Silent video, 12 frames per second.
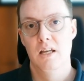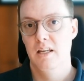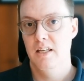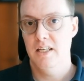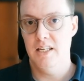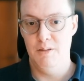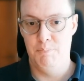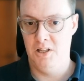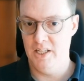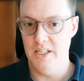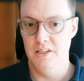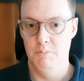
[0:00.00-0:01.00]
he
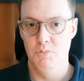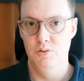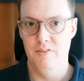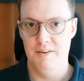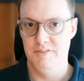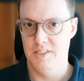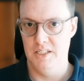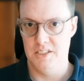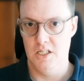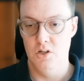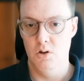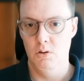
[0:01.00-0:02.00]
played the move f6
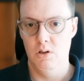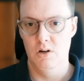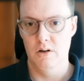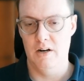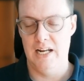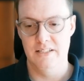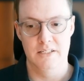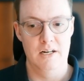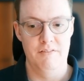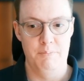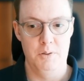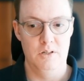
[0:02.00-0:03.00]
and no longer has an
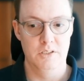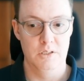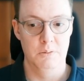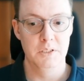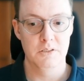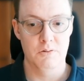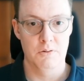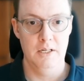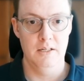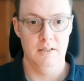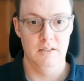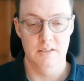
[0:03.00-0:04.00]
f-pawn. So his
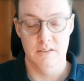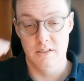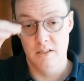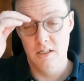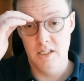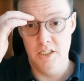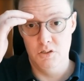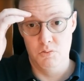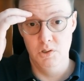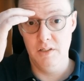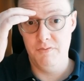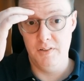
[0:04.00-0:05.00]
king is
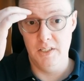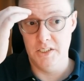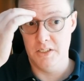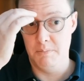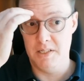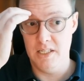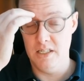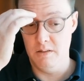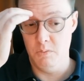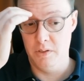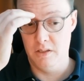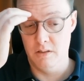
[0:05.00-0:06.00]
really feeling some heat
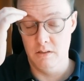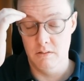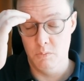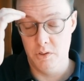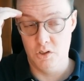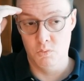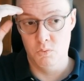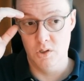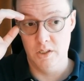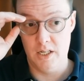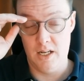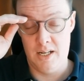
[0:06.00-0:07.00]
with the
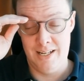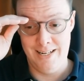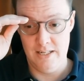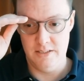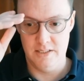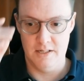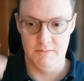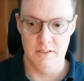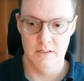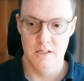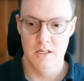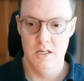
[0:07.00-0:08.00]
rook on a7.
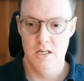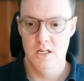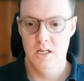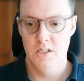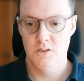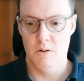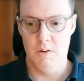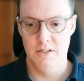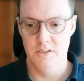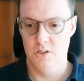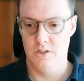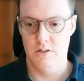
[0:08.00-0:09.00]
So
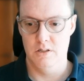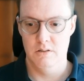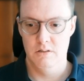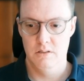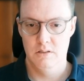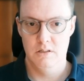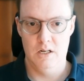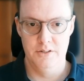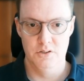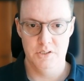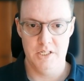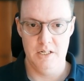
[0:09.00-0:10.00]
Unzicker
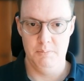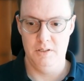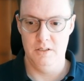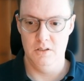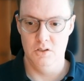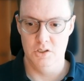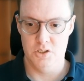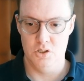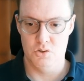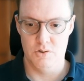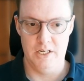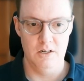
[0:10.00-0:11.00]
understandably looks to
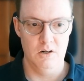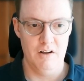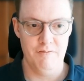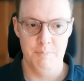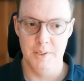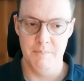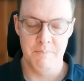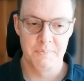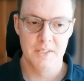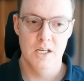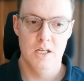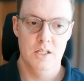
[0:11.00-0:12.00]
trade it off, but
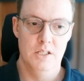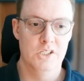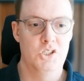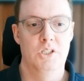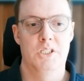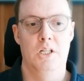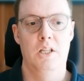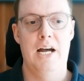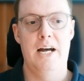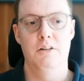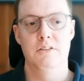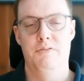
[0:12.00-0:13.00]
this just
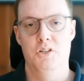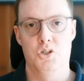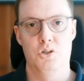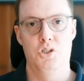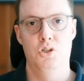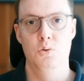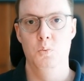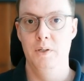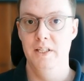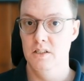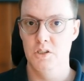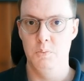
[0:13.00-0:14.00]
allows Fischer to win
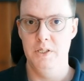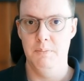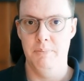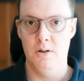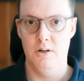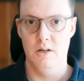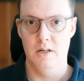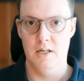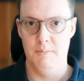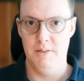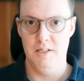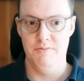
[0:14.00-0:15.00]
this weak pawn
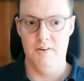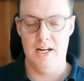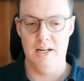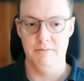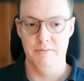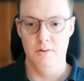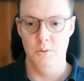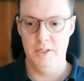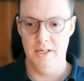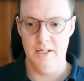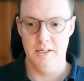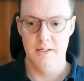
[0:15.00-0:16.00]
on b5.
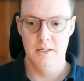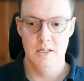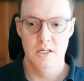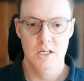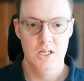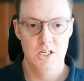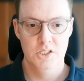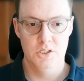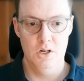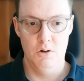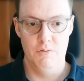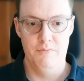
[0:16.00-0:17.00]
Okay,
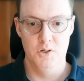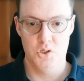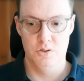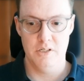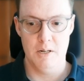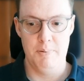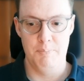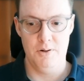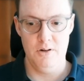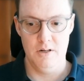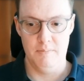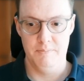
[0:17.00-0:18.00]
so Fischer's up a
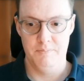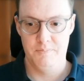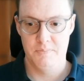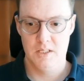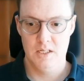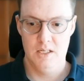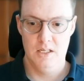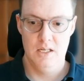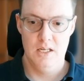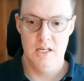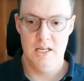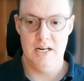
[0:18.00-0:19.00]
pawn.
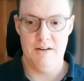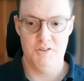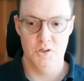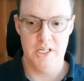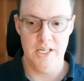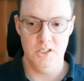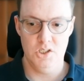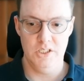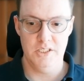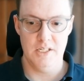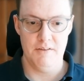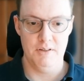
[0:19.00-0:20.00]
And after king
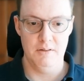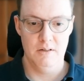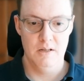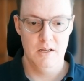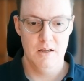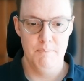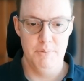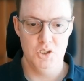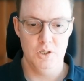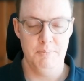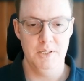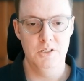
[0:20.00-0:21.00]
g7,
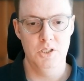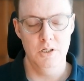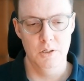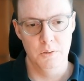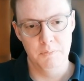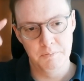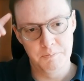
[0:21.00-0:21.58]
bishop e2,